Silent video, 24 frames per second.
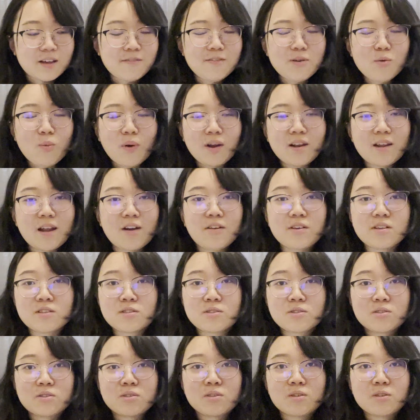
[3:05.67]
Everyone there is
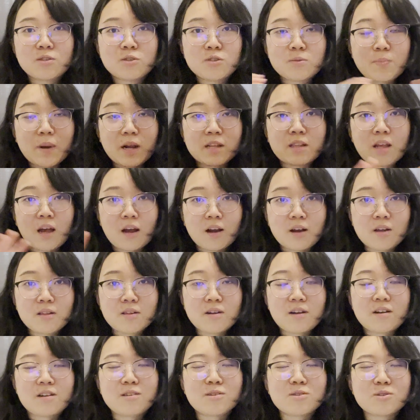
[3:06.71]

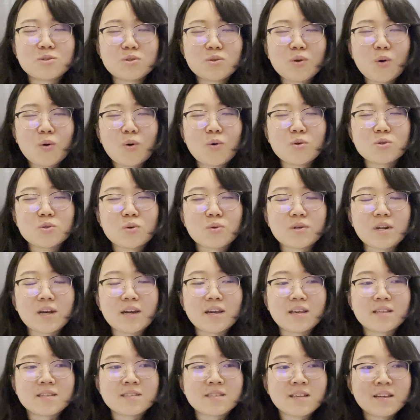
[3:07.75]
spectacular and just so, so
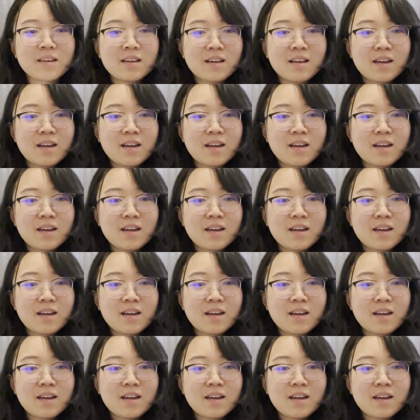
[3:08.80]
nice.